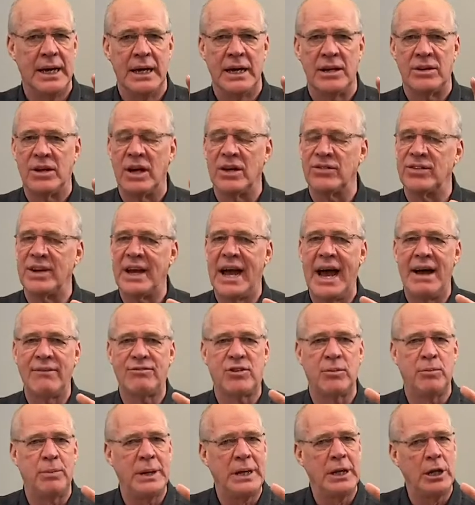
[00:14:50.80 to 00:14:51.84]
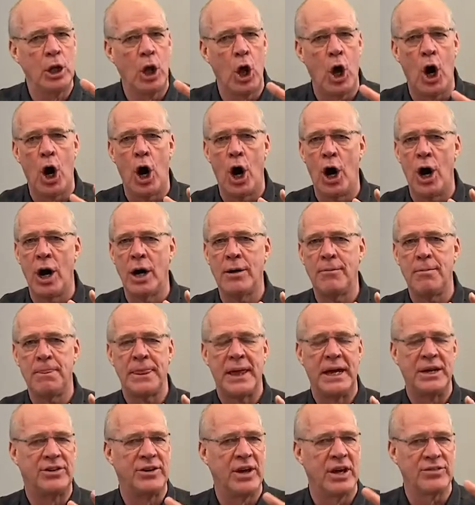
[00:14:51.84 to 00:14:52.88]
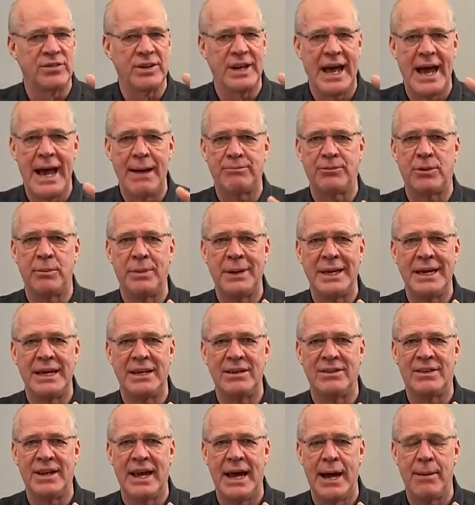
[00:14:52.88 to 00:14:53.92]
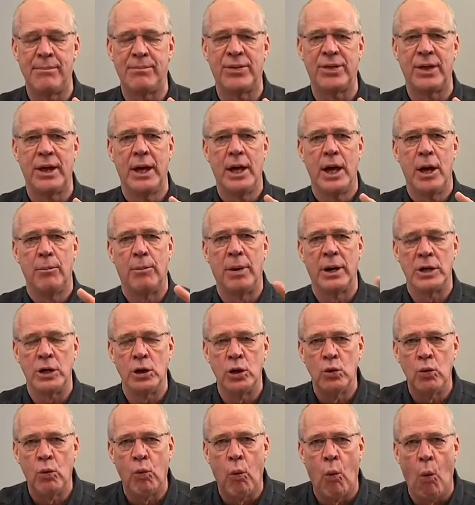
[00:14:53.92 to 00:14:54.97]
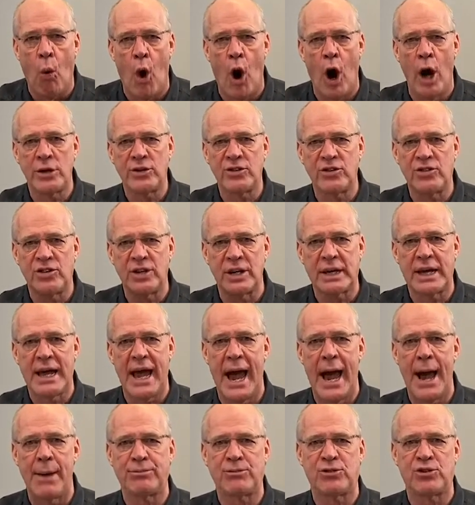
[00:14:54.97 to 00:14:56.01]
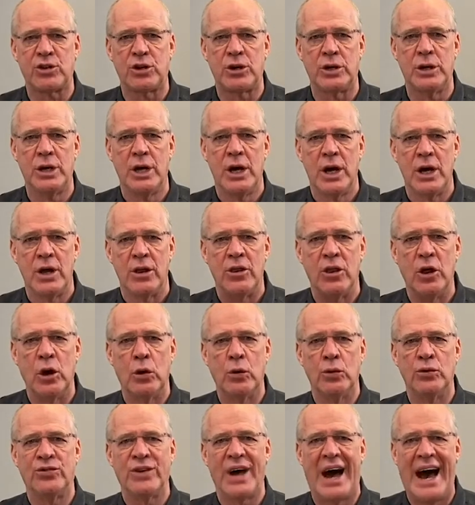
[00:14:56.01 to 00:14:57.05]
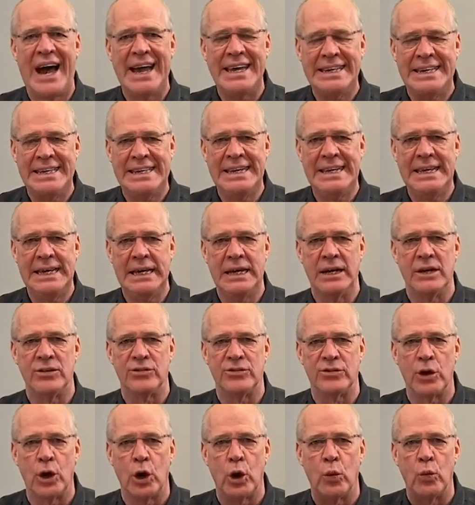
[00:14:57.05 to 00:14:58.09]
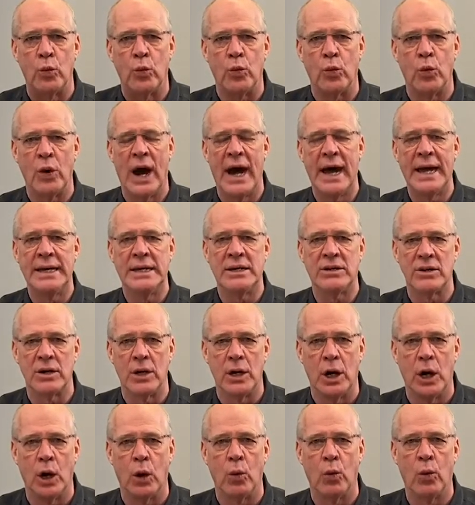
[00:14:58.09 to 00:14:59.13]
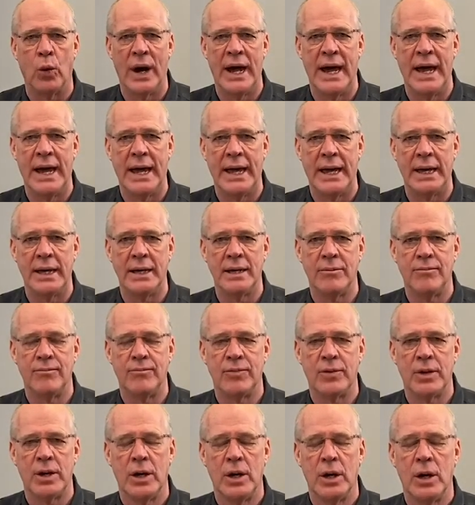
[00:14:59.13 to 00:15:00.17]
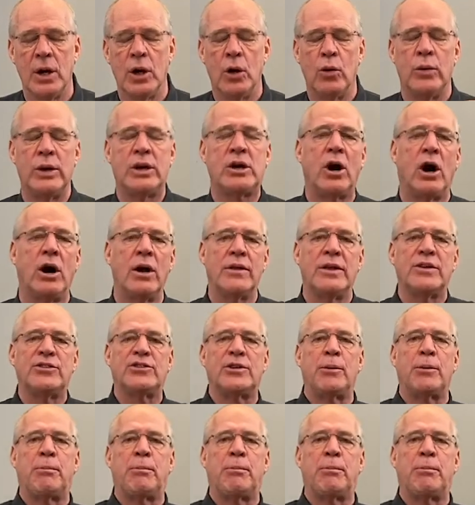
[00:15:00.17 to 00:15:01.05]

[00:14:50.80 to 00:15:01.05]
Doesn't have to be long. It doesn't have to be in depth, but you want to capture those ideas right away. We call this the